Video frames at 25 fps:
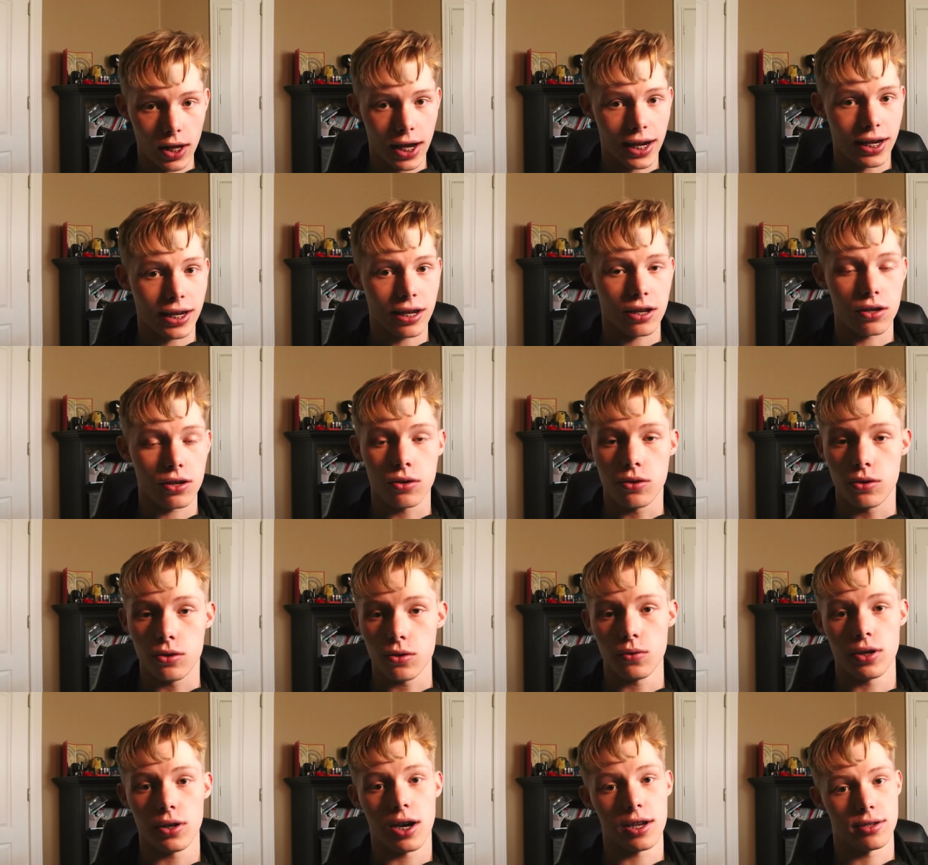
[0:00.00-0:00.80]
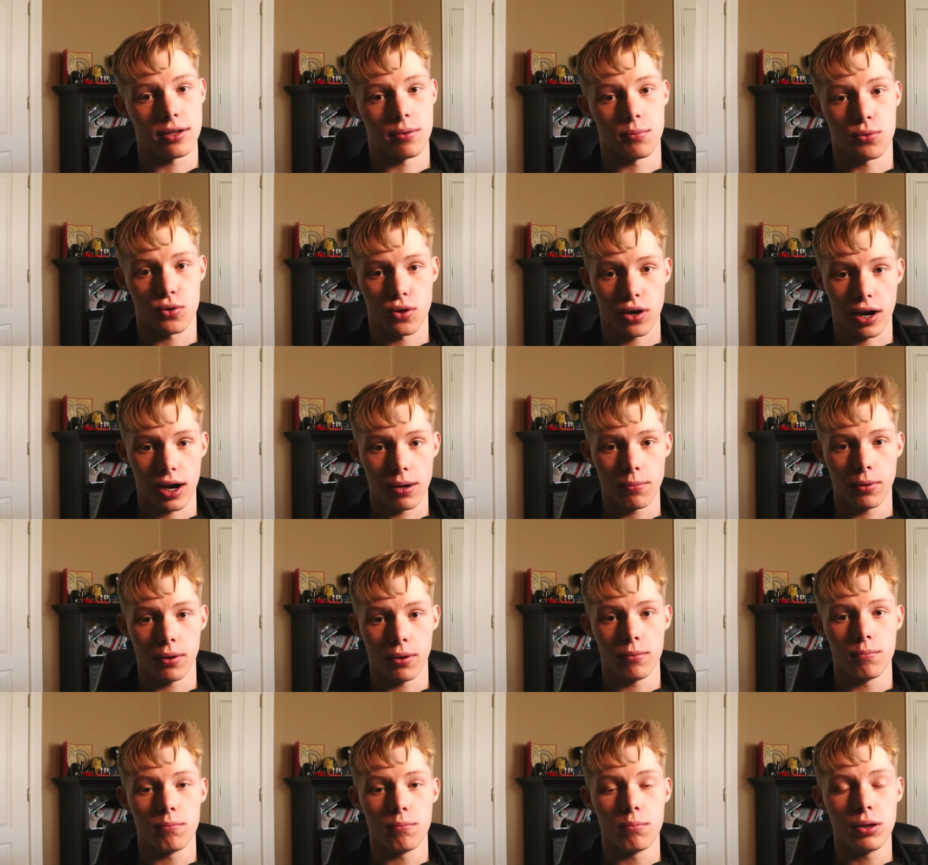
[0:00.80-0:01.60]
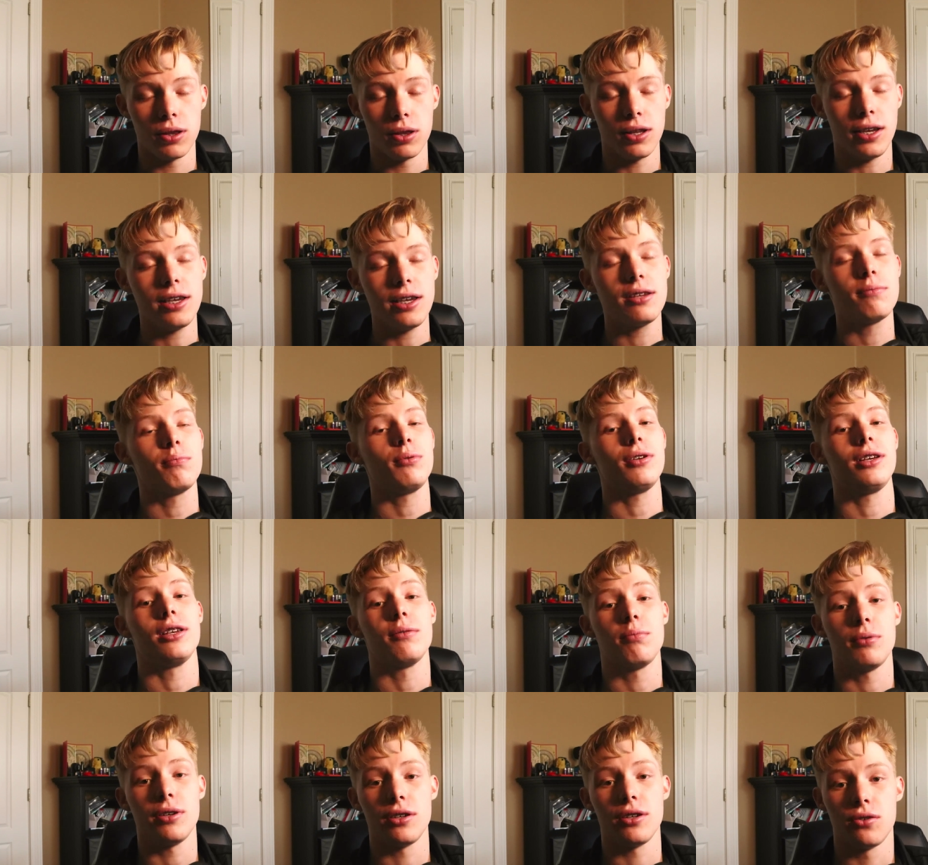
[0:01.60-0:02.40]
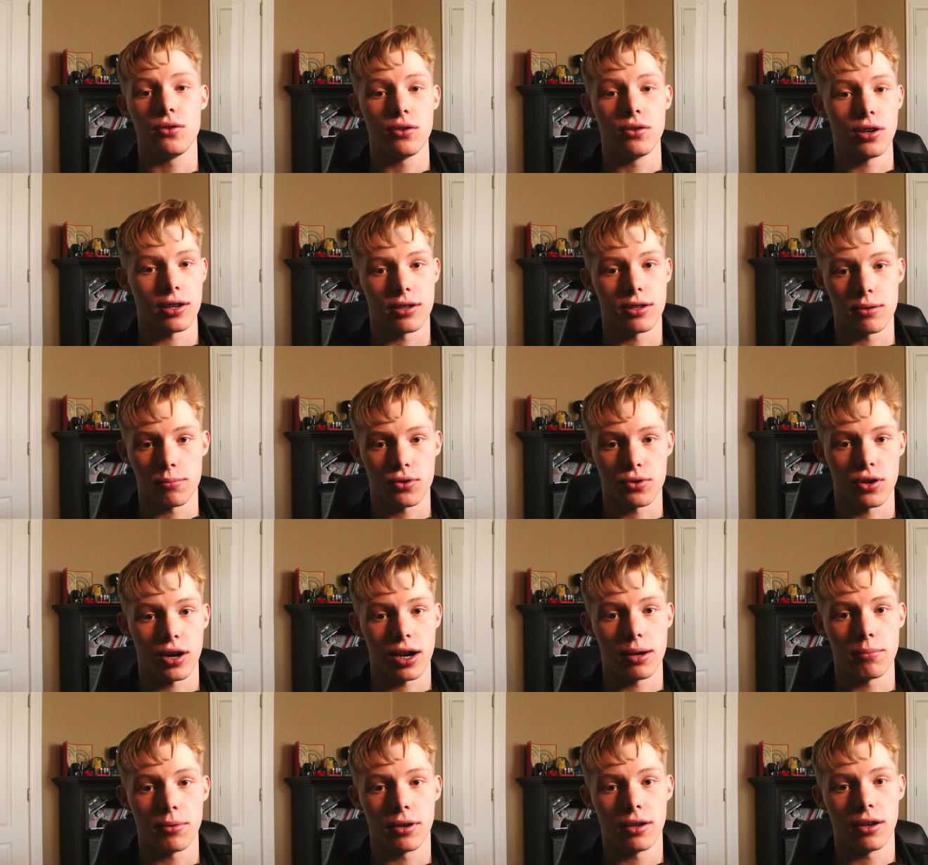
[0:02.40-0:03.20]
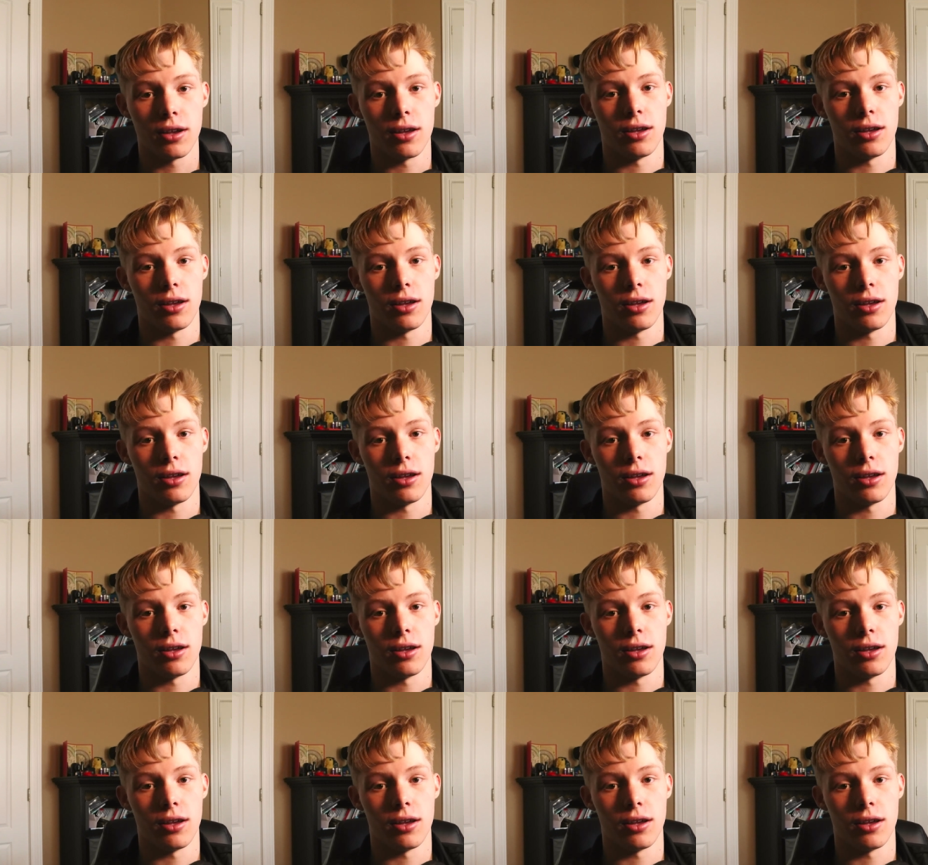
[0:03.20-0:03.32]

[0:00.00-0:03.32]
like it, do not subscribe. Please, please, please do not subscribe.